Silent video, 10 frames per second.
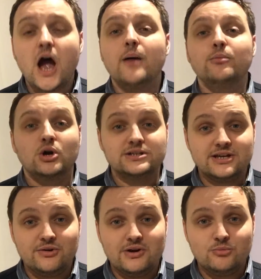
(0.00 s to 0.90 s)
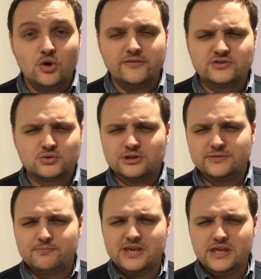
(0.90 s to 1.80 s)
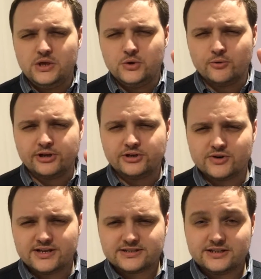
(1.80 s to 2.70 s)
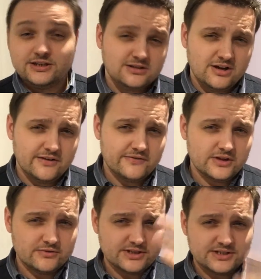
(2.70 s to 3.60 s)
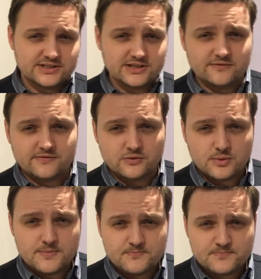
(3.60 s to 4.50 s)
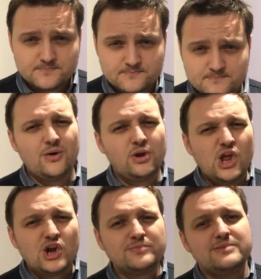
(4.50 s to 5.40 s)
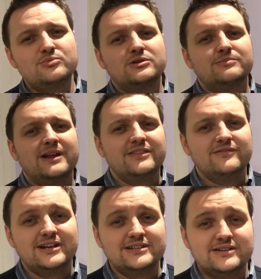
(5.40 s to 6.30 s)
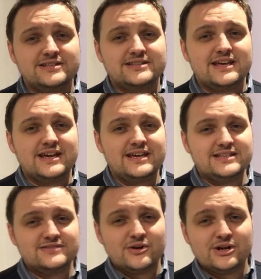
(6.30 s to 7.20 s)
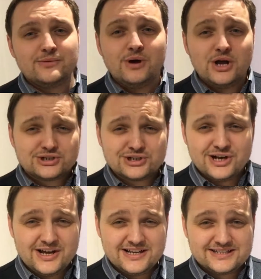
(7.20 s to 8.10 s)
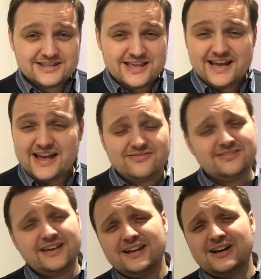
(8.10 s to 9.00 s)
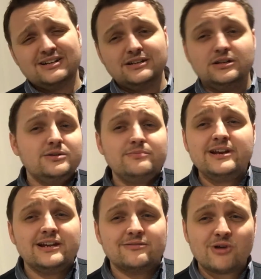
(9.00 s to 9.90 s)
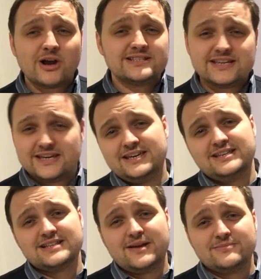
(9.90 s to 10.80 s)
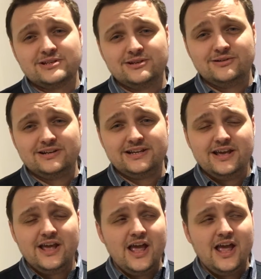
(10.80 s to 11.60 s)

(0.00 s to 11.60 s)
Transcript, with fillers: I'm not going to tell you anymore. I just wanted to pique your interest, and you can go and find the rest yourself if you want. Now, a lot of people complain that Valentine's Day is a very commercialised thing, and they are completely right, it is, absolutely.